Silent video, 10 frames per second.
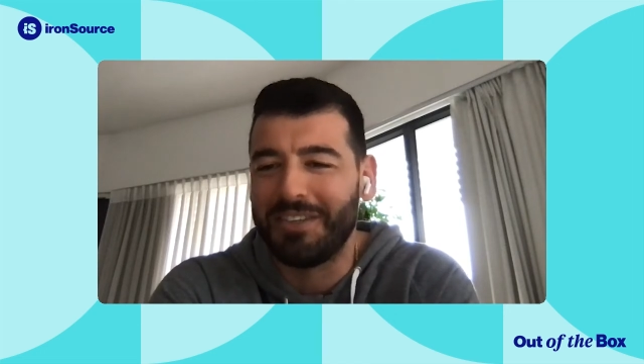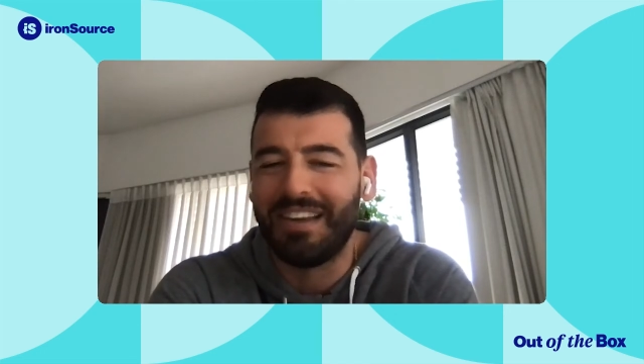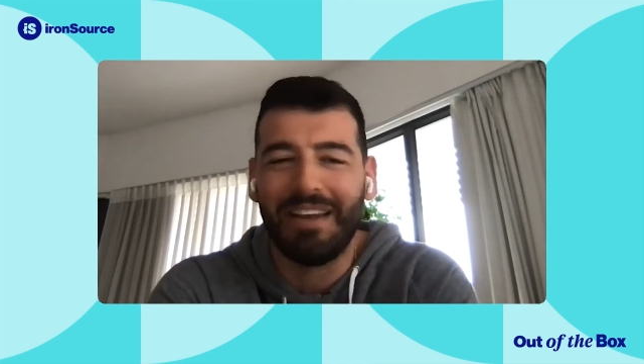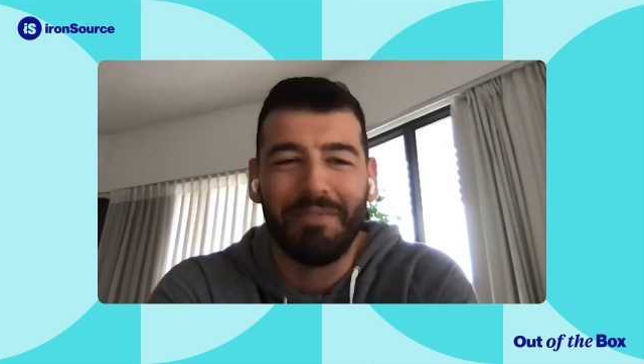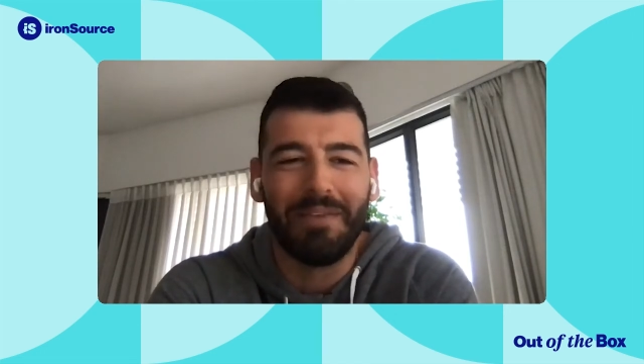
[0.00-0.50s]

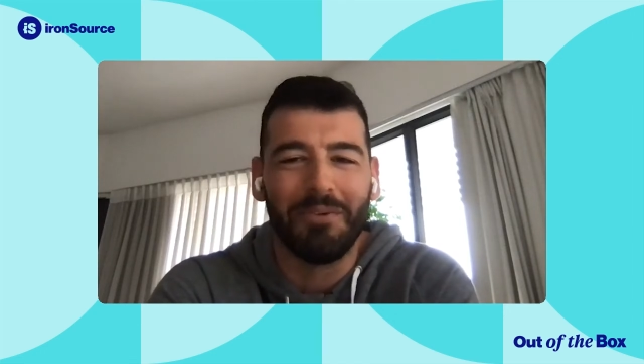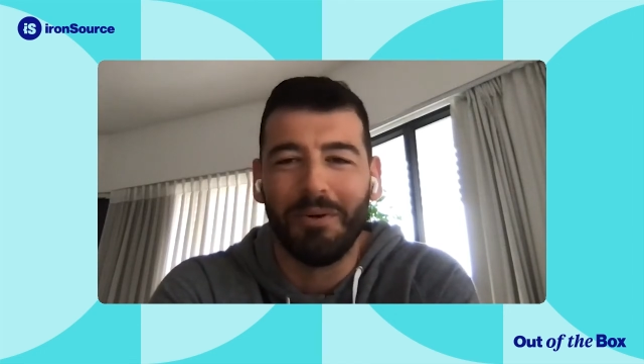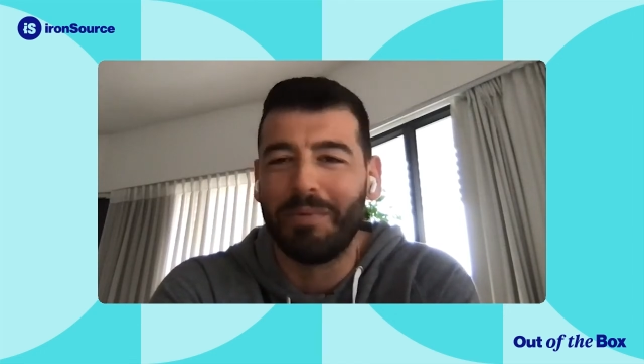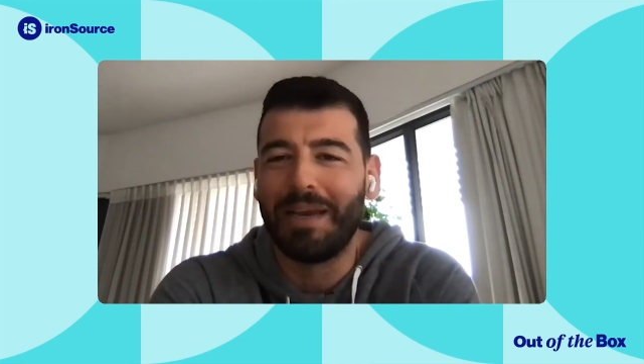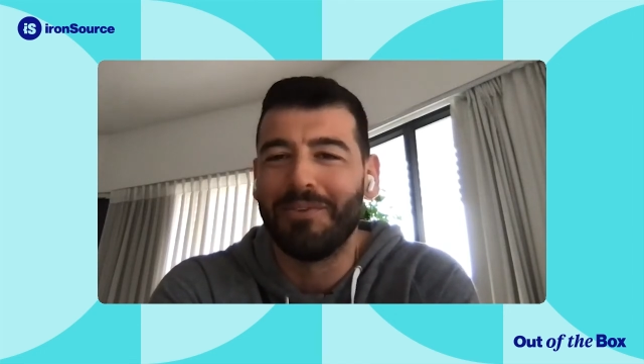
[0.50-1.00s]
and maybe
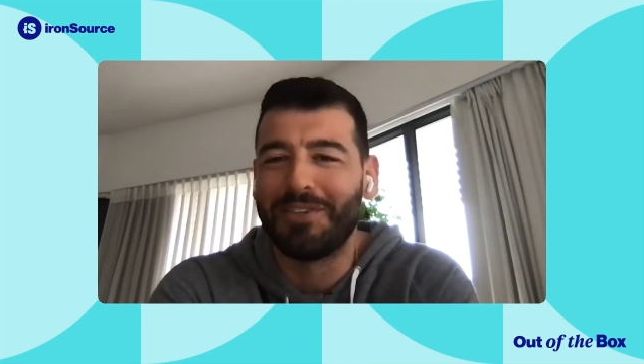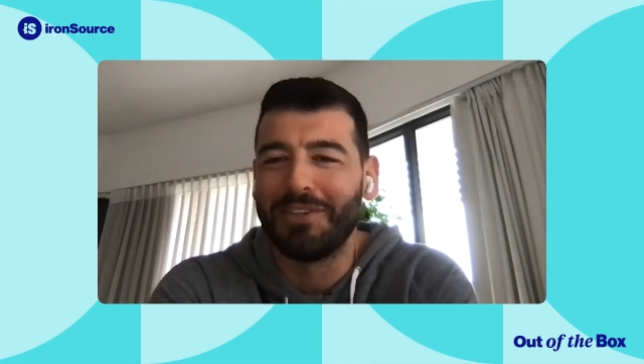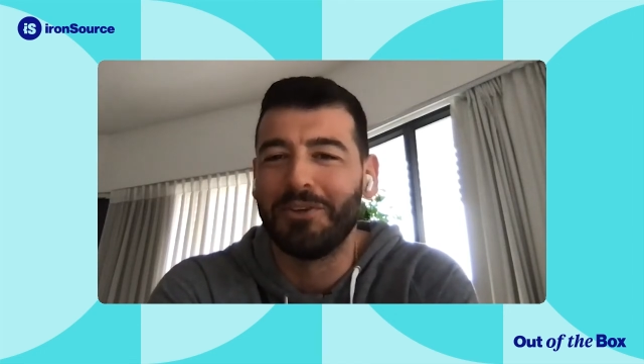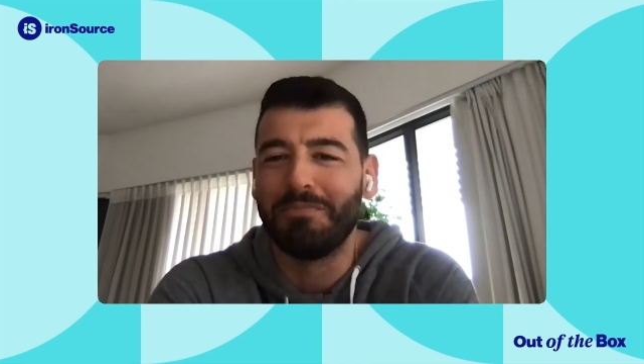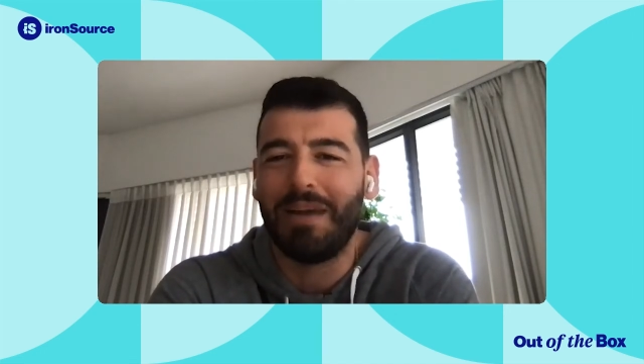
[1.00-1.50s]
we'll be able to
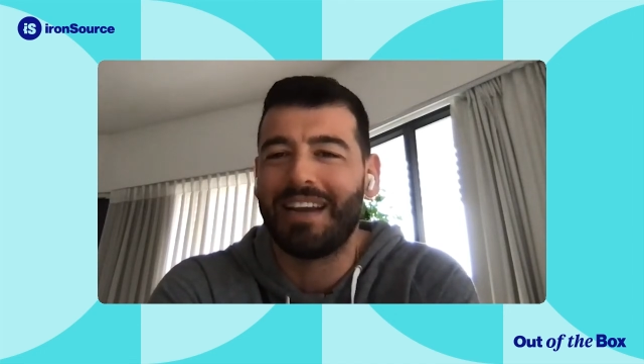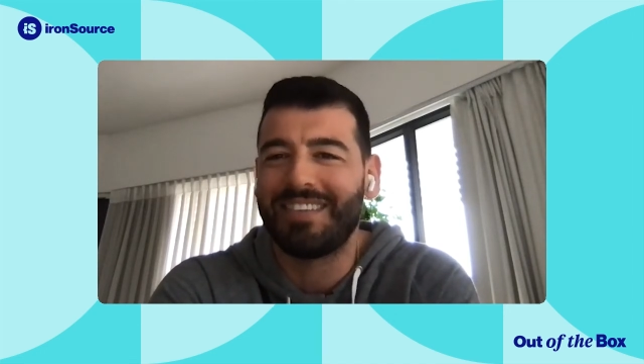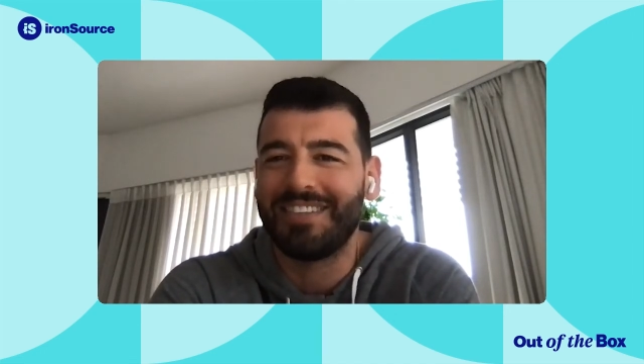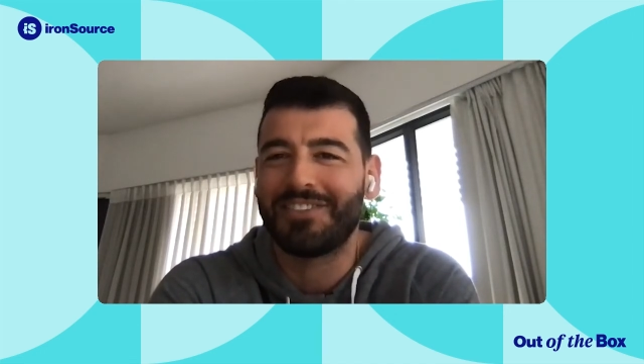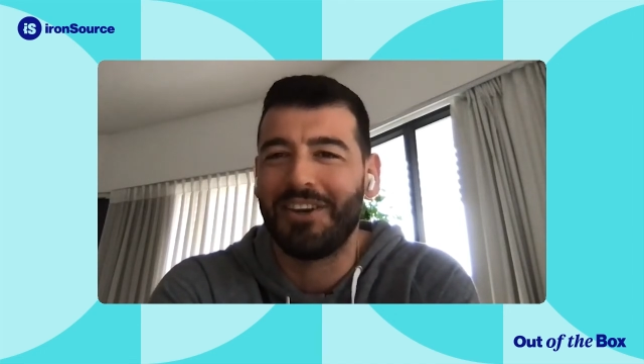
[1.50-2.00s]
loop back
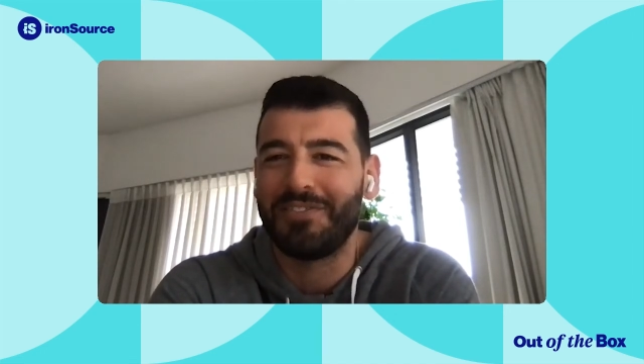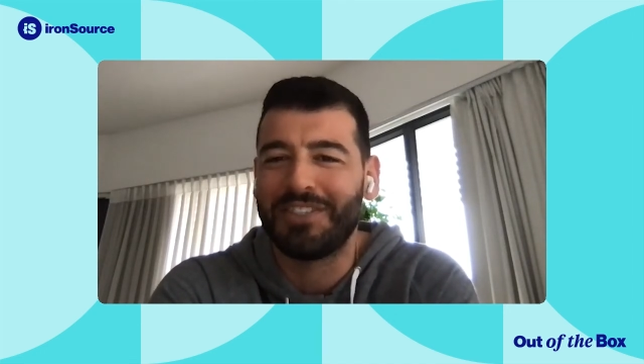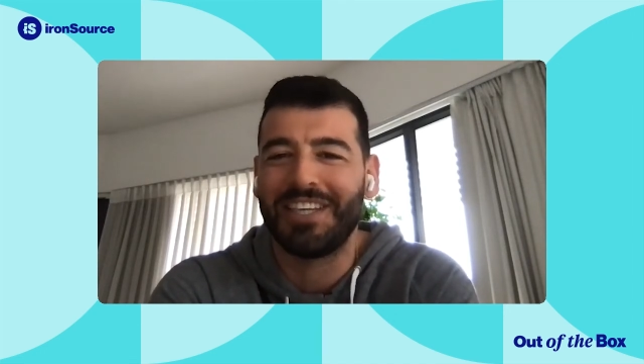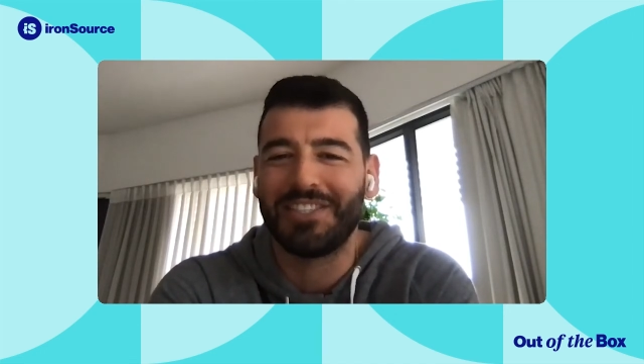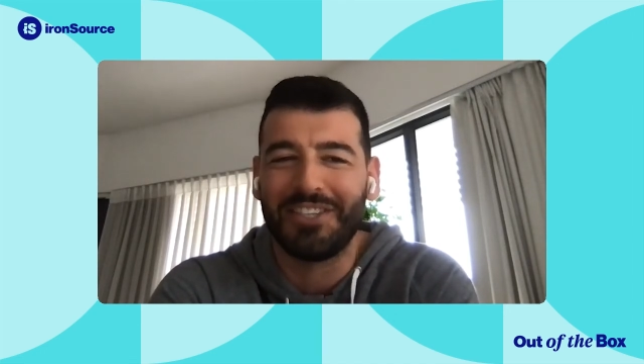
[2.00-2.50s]
to this
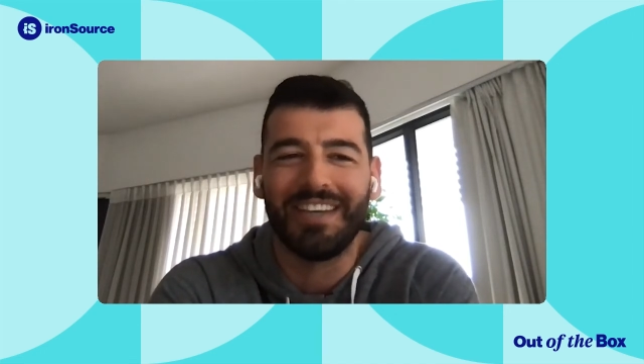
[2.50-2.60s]
conversation